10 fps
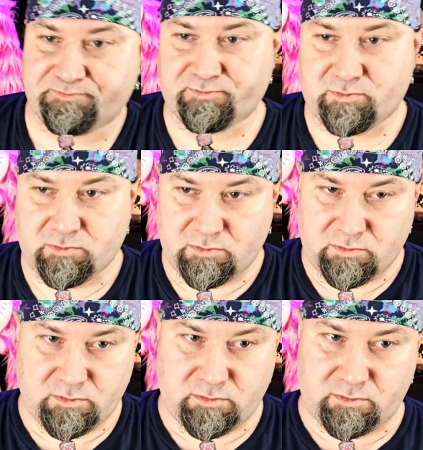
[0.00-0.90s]

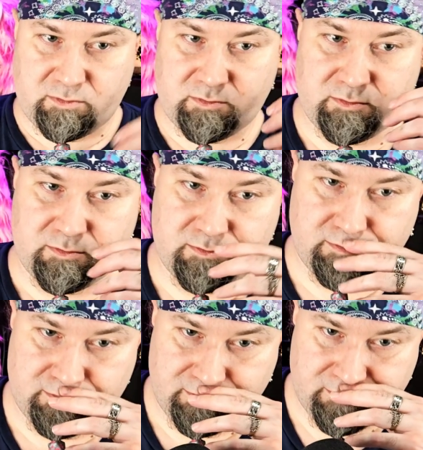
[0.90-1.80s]

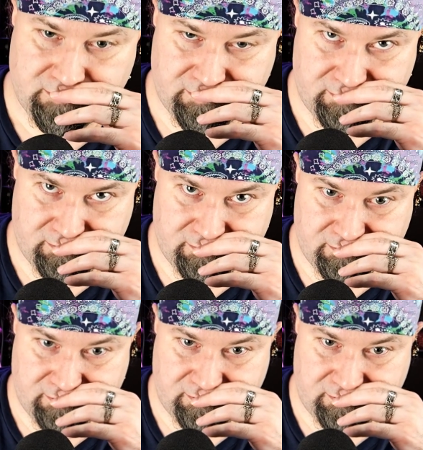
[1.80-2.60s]
No one is speaking in this clip.